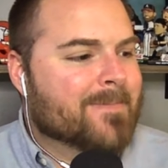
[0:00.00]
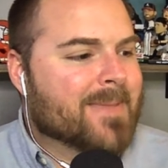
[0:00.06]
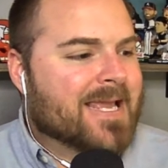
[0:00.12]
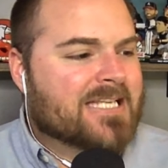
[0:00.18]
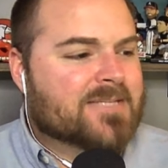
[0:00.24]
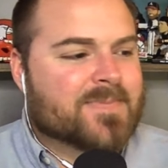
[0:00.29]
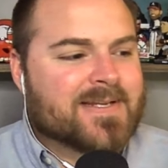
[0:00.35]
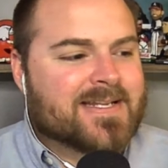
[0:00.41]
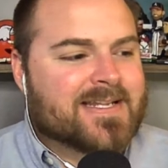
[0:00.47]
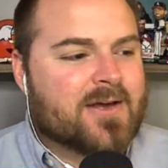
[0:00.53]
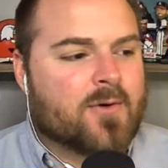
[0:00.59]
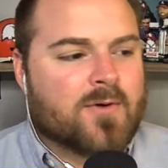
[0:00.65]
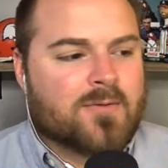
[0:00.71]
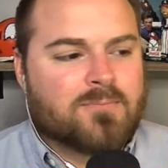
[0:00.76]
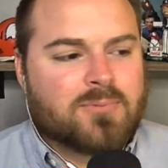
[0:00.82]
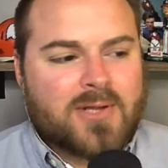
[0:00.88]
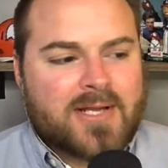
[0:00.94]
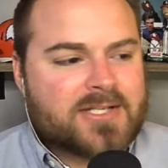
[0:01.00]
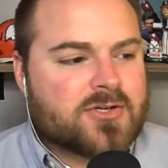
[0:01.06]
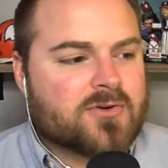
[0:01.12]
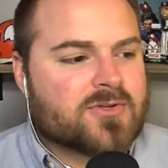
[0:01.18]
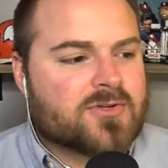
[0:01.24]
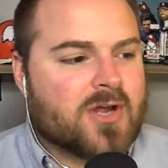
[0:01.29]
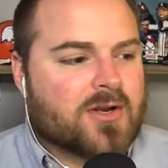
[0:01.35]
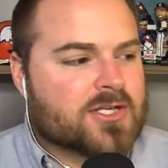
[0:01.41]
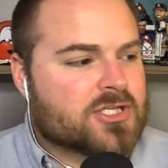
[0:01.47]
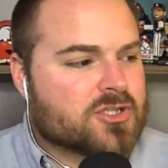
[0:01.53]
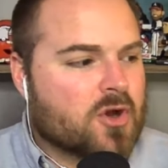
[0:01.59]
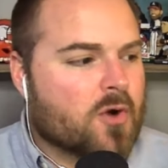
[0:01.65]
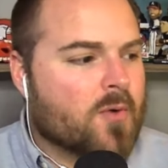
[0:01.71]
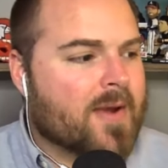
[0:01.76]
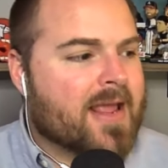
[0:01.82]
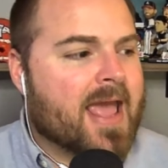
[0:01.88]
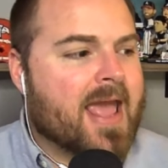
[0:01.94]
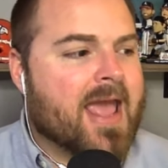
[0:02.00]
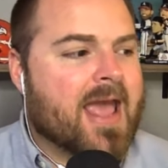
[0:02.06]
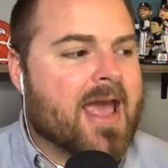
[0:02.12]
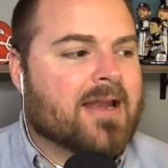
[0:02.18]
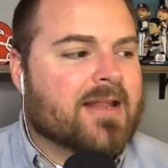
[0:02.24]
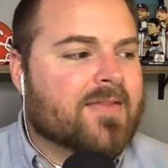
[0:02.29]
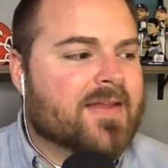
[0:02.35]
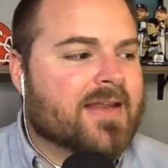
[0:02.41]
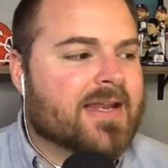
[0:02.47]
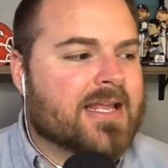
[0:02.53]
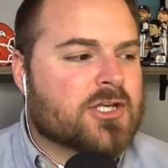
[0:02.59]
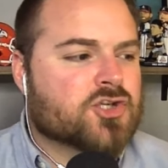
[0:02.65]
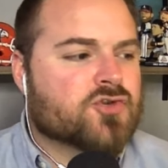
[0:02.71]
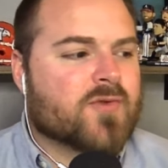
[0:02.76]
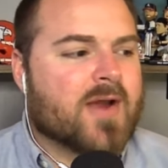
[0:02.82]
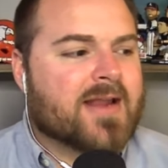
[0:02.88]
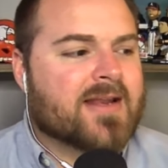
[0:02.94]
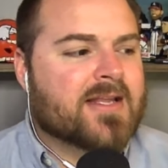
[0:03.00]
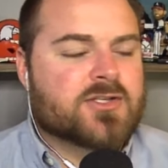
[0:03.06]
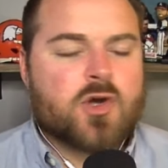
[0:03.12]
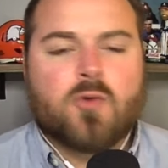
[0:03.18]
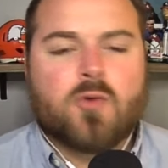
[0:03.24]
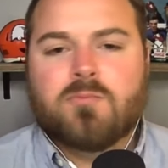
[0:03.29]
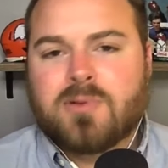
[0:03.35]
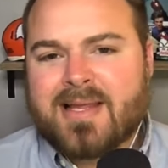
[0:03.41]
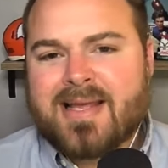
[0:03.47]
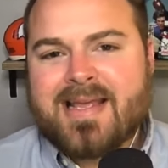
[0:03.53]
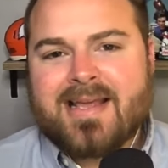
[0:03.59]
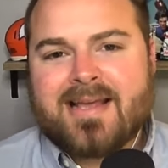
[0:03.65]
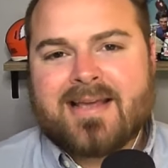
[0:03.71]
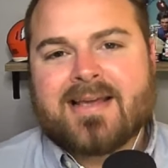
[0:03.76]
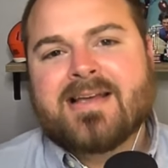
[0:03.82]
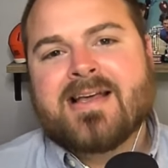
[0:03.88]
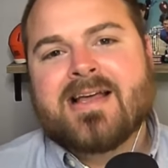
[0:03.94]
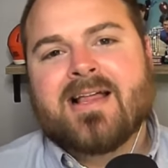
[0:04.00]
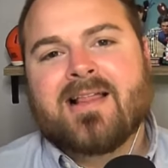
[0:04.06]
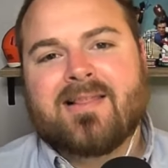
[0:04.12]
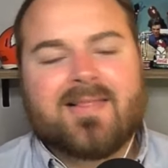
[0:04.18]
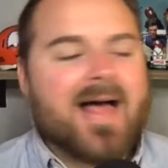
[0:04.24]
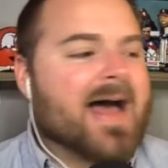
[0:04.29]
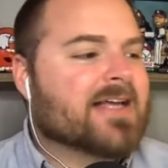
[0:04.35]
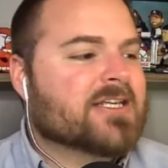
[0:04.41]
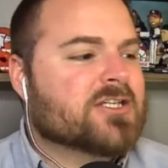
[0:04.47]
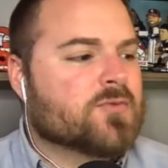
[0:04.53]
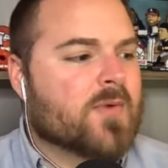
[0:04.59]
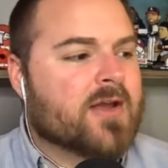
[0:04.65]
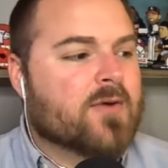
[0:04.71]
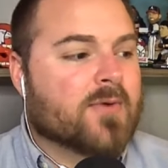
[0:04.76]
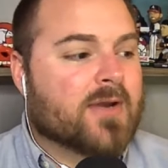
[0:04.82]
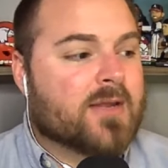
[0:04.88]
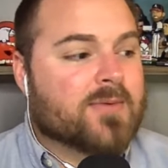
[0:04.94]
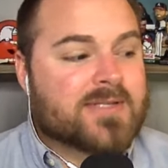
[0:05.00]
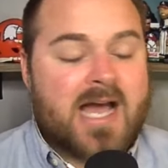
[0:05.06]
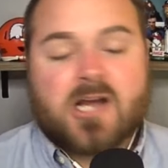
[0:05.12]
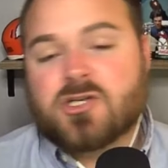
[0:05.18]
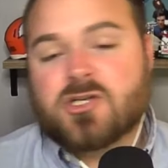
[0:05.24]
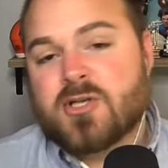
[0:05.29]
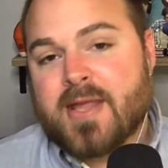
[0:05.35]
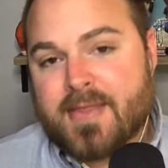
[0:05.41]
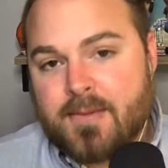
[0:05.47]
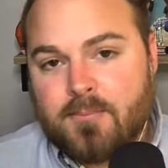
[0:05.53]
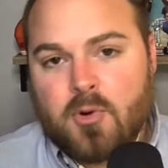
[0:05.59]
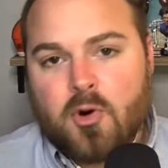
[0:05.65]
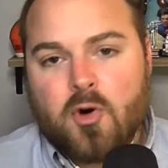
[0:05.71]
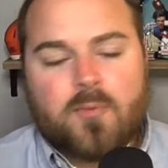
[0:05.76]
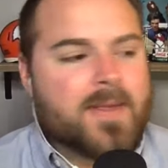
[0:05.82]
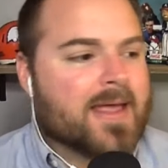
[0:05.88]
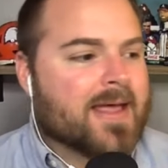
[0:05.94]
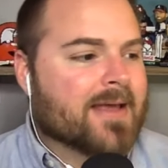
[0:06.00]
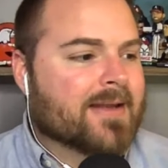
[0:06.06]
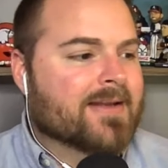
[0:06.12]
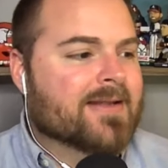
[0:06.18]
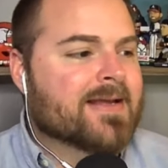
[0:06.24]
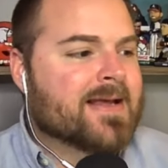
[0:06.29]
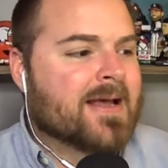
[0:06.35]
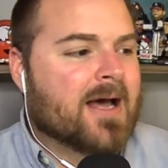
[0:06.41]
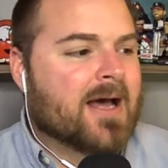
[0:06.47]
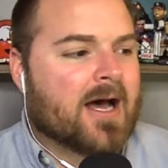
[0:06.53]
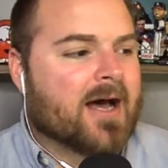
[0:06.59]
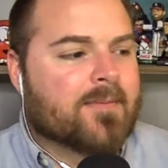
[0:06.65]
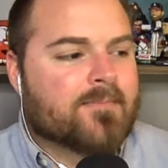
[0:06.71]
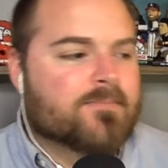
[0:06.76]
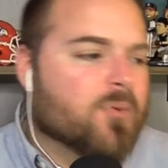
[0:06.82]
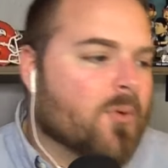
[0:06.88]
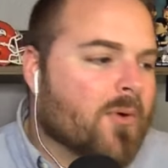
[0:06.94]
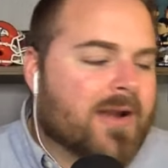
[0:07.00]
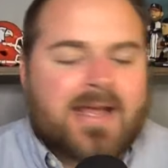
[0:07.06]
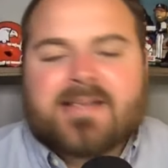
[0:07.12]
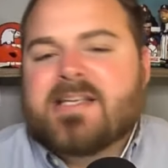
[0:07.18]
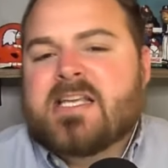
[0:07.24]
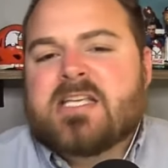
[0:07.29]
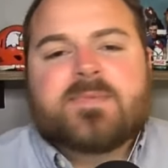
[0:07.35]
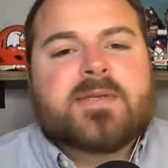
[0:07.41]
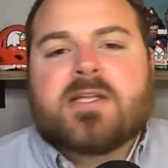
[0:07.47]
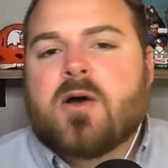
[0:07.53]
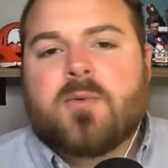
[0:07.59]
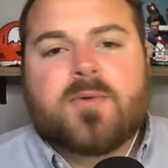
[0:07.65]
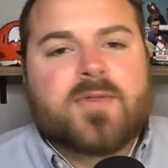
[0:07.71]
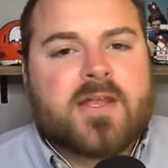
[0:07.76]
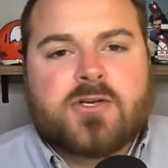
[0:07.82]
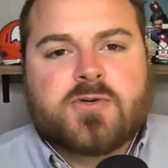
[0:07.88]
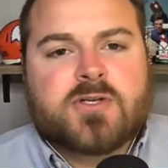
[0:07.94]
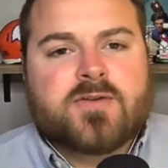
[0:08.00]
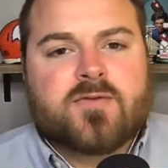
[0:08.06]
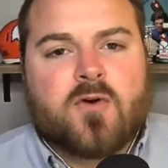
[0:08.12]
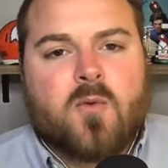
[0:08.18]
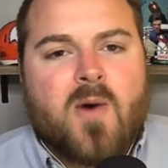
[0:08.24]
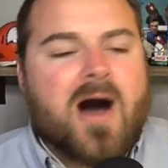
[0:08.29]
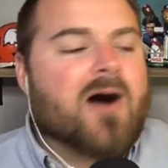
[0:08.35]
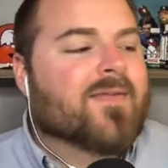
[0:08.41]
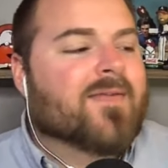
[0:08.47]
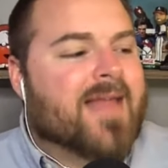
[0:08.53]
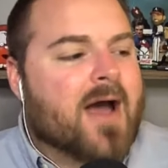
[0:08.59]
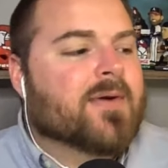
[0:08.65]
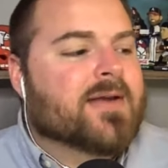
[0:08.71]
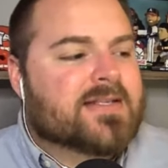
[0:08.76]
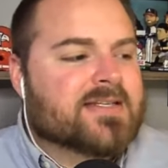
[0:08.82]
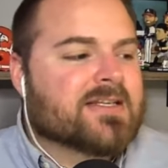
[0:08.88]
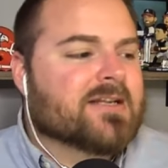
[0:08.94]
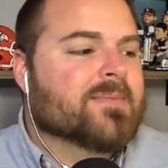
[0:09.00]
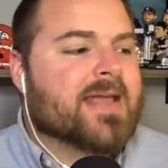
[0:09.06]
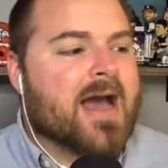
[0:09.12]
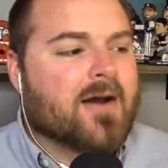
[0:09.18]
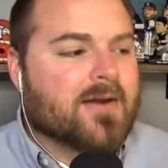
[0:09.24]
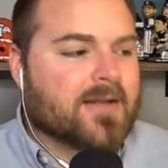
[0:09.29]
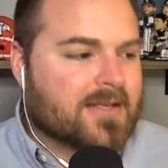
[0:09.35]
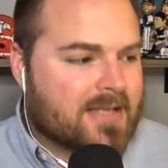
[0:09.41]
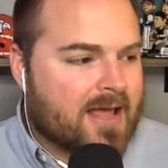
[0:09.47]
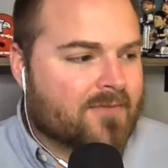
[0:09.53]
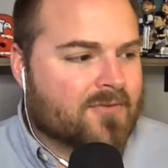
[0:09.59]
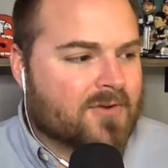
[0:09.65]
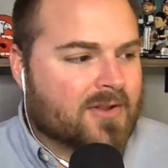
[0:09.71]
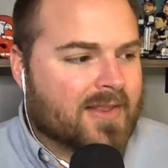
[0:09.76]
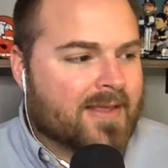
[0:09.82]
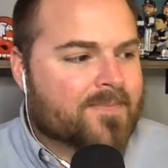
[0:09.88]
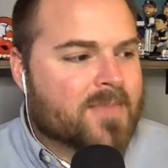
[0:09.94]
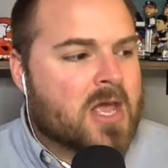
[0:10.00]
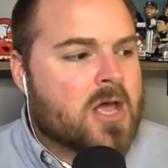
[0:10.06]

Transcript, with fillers: he's been dealing with blisters on his throwing hand, and then he strained his oblique last week when he was actually in the bullpen. Uh, point is, he's been dealing with injuries for a while. Now he's going to be out indefinitely.